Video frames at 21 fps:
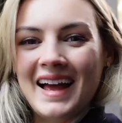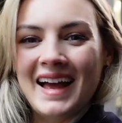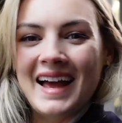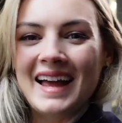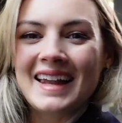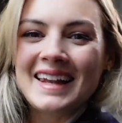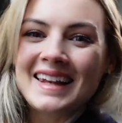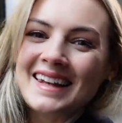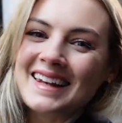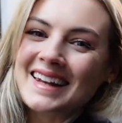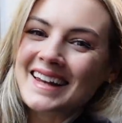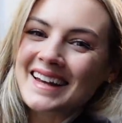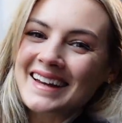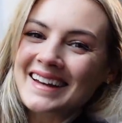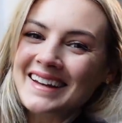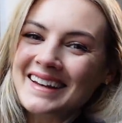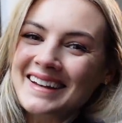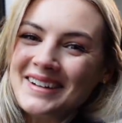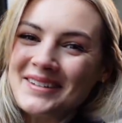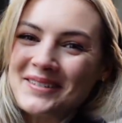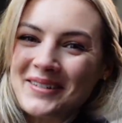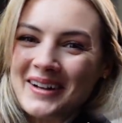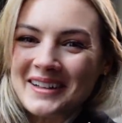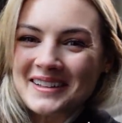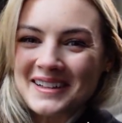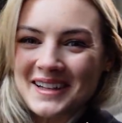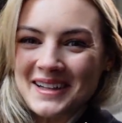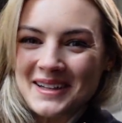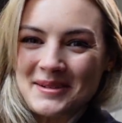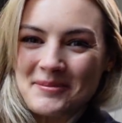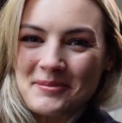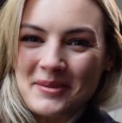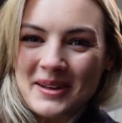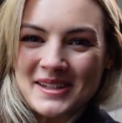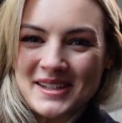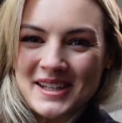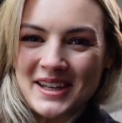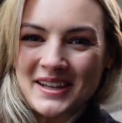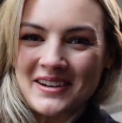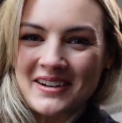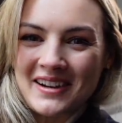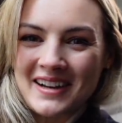Hello, welcome
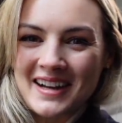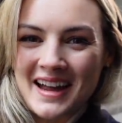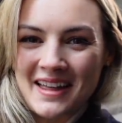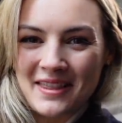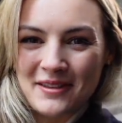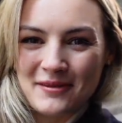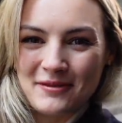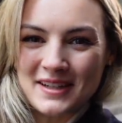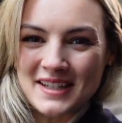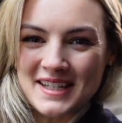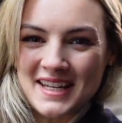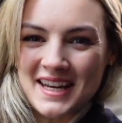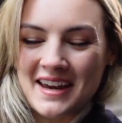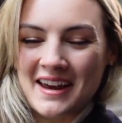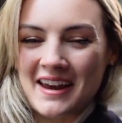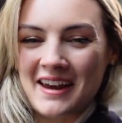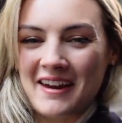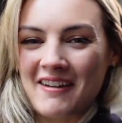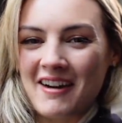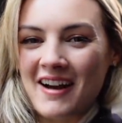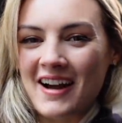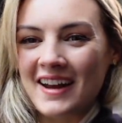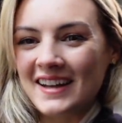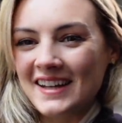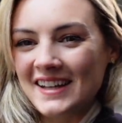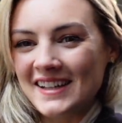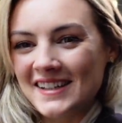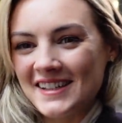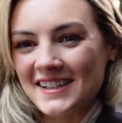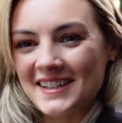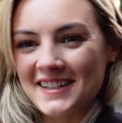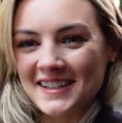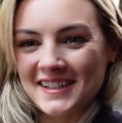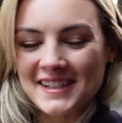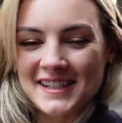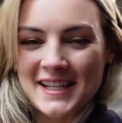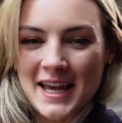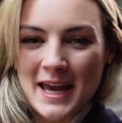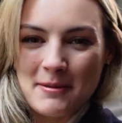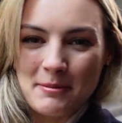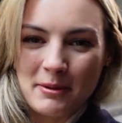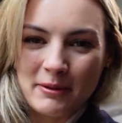to another video. I need to just
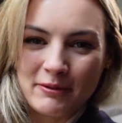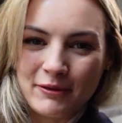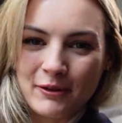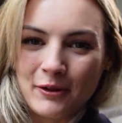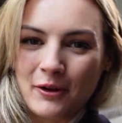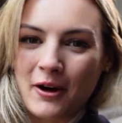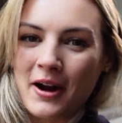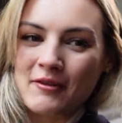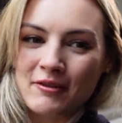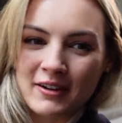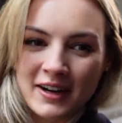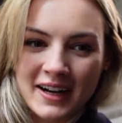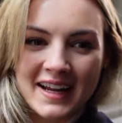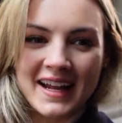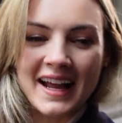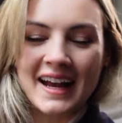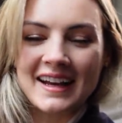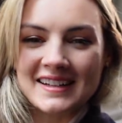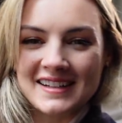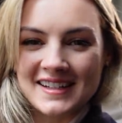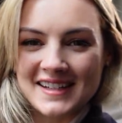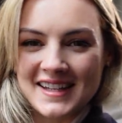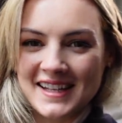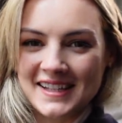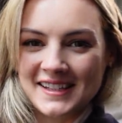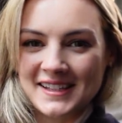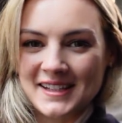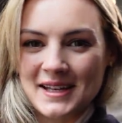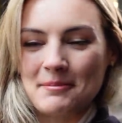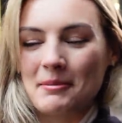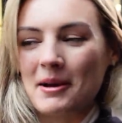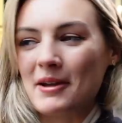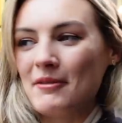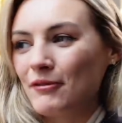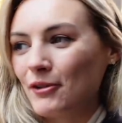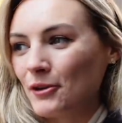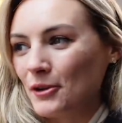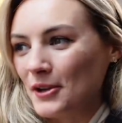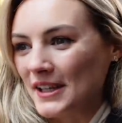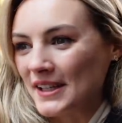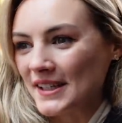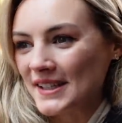say before I really get into this that my
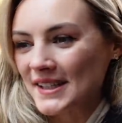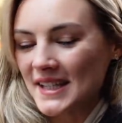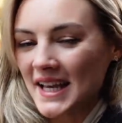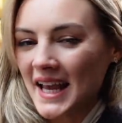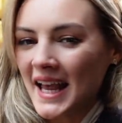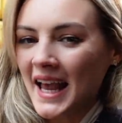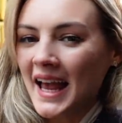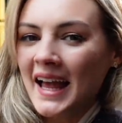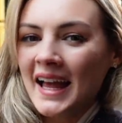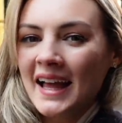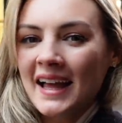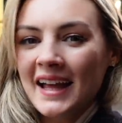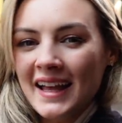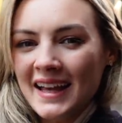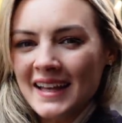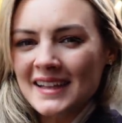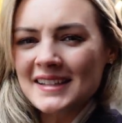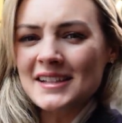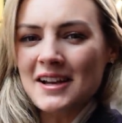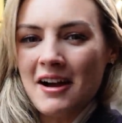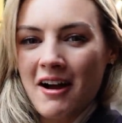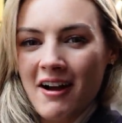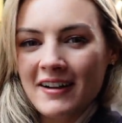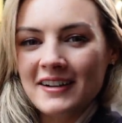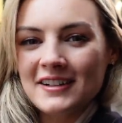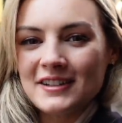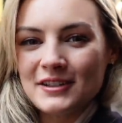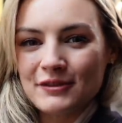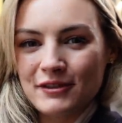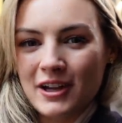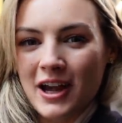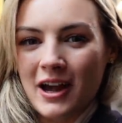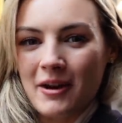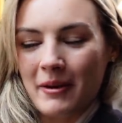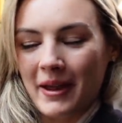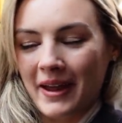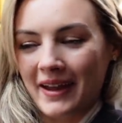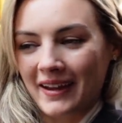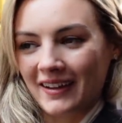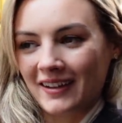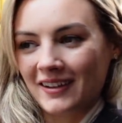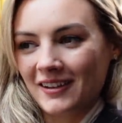voice is kind of
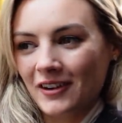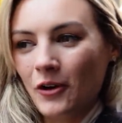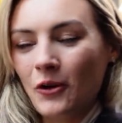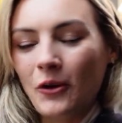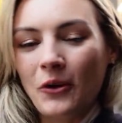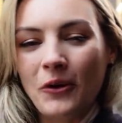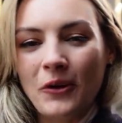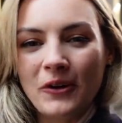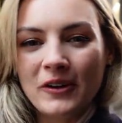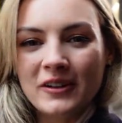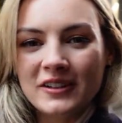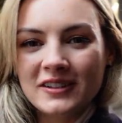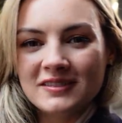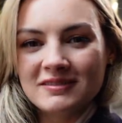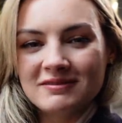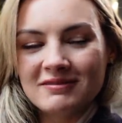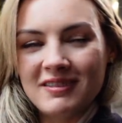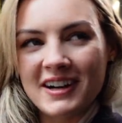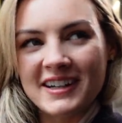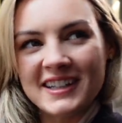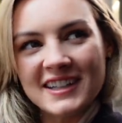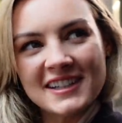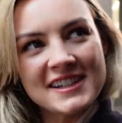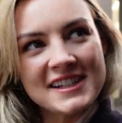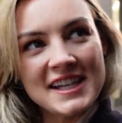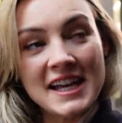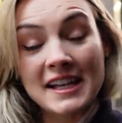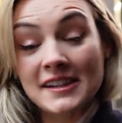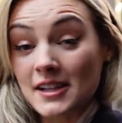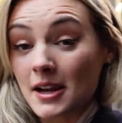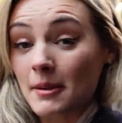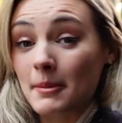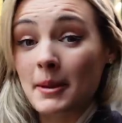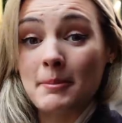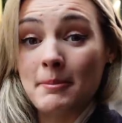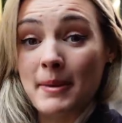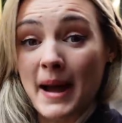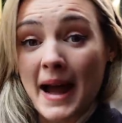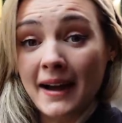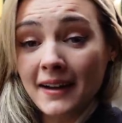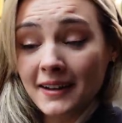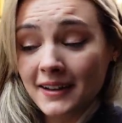going, or I should say it's coming
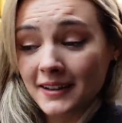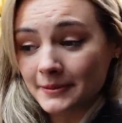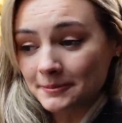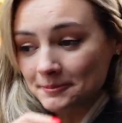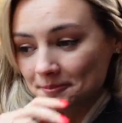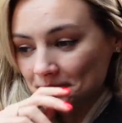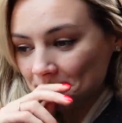back.